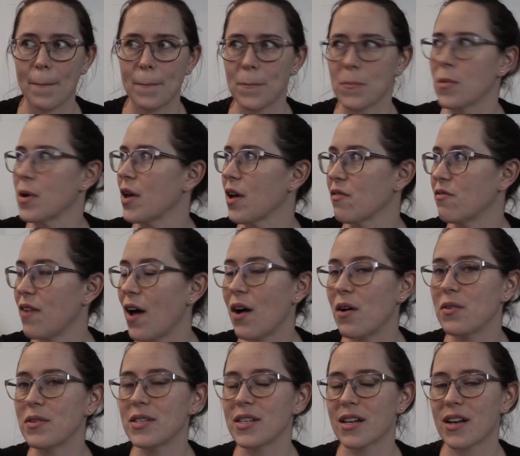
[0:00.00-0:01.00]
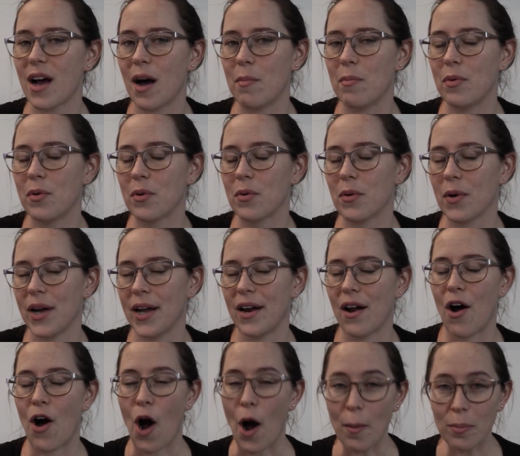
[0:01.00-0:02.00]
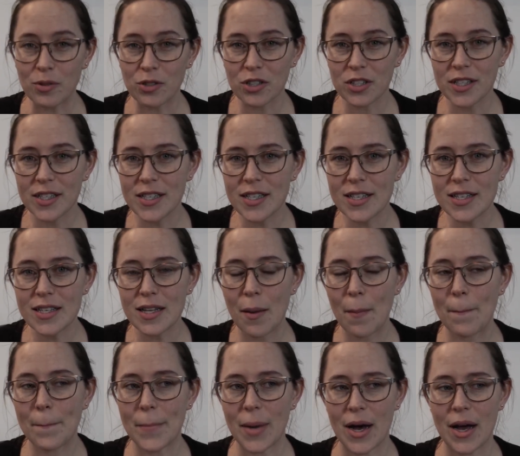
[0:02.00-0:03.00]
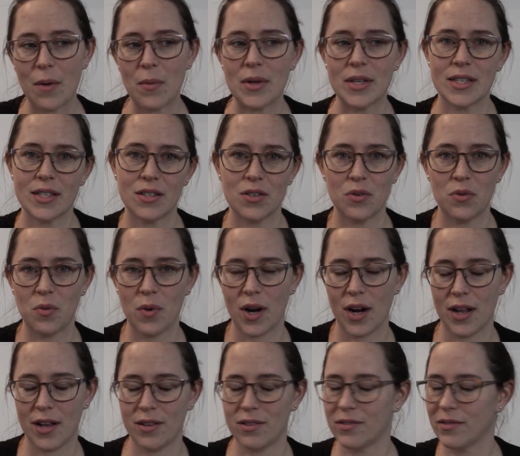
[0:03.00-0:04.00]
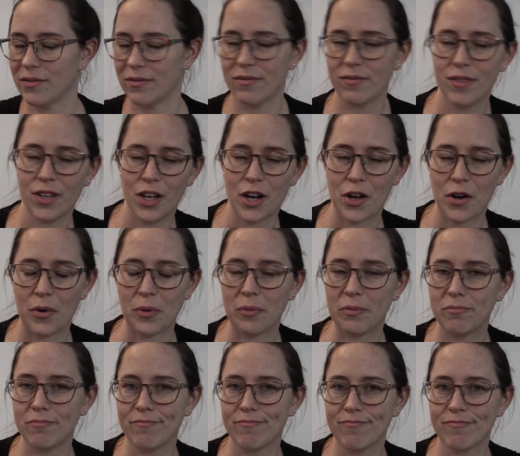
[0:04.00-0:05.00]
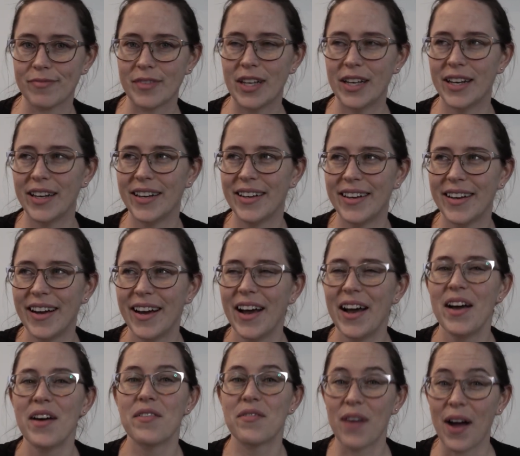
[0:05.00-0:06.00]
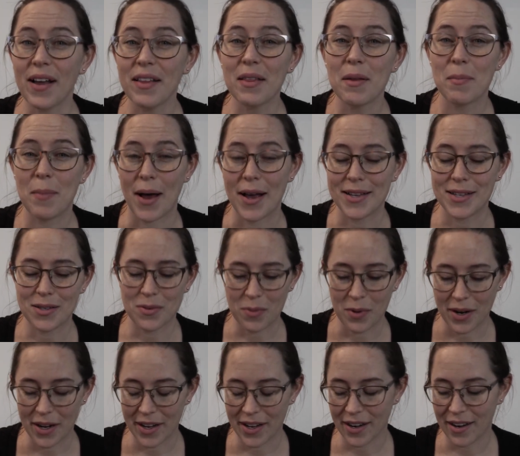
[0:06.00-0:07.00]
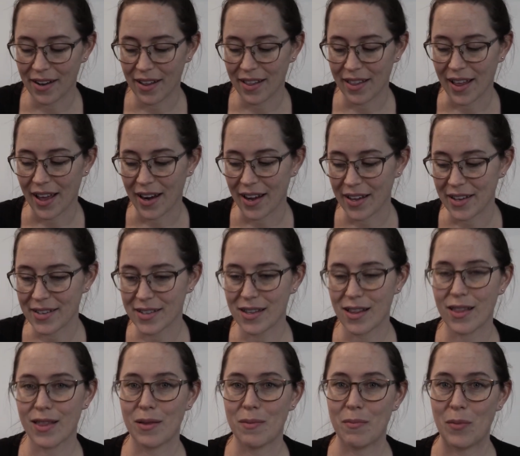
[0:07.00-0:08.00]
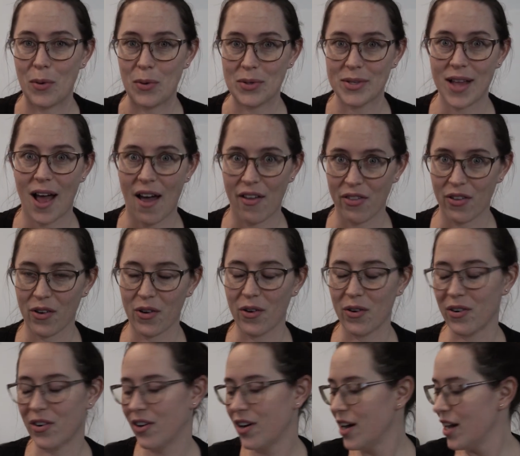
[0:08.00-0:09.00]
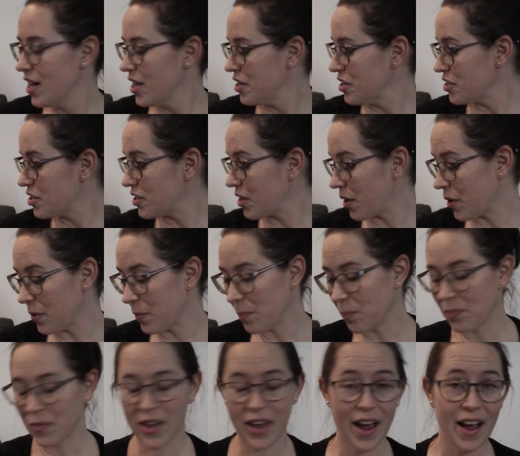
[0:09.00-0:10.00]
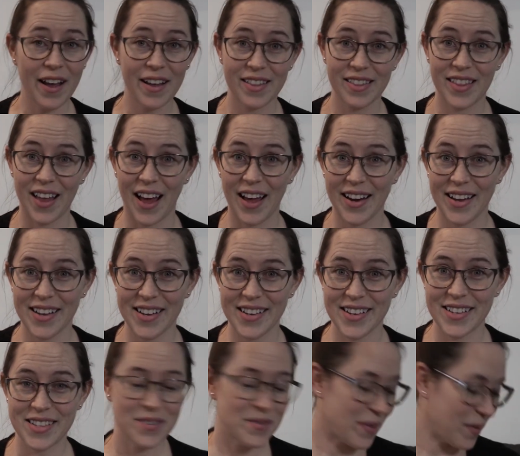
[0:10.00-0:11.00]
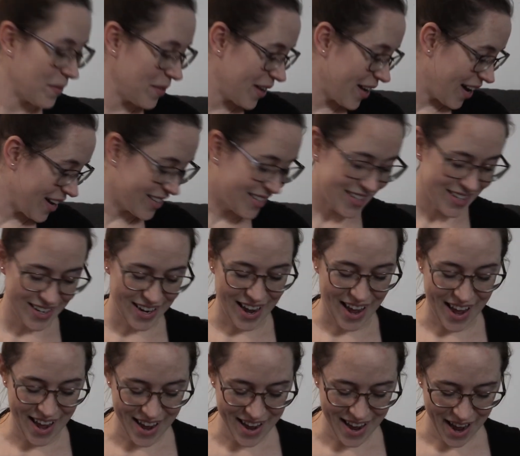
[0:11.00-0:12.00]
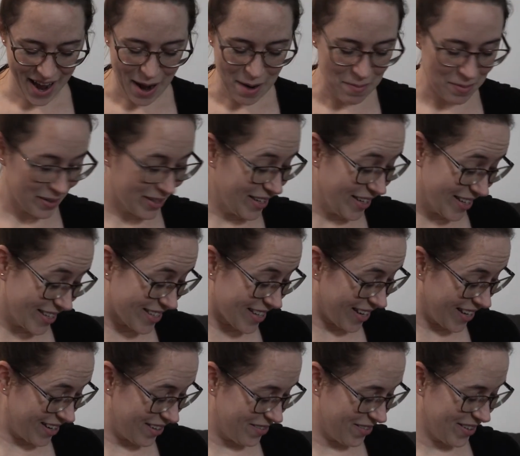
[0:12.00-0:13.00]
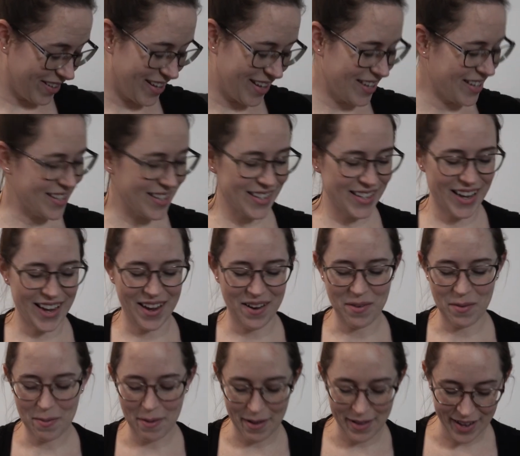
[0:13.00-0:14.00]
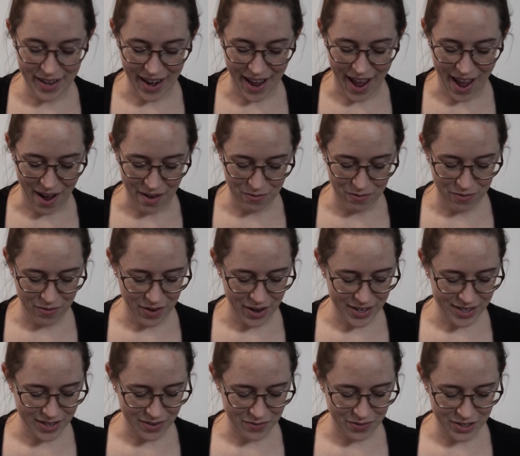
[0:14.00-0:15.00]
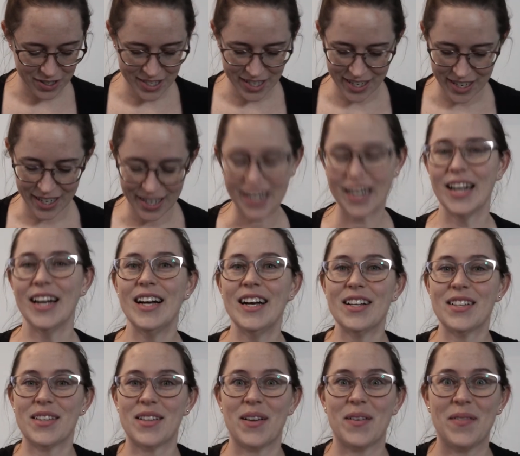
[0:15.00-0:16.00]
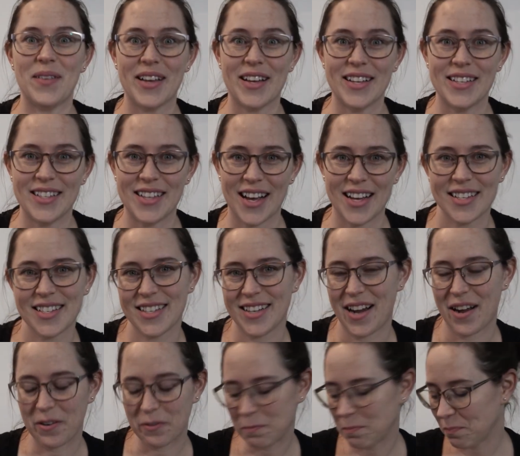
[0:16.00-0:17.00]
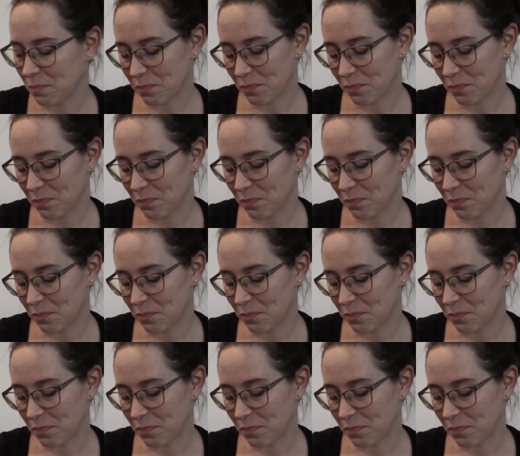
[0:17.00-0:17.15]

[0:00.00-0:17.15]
We have found a couple great options, but we still want to, you know, find the best one that is the most ethical. So yeah, that is what we got today. I'm really excited for this. We're probably gonna have some for dinner so that we can test it out.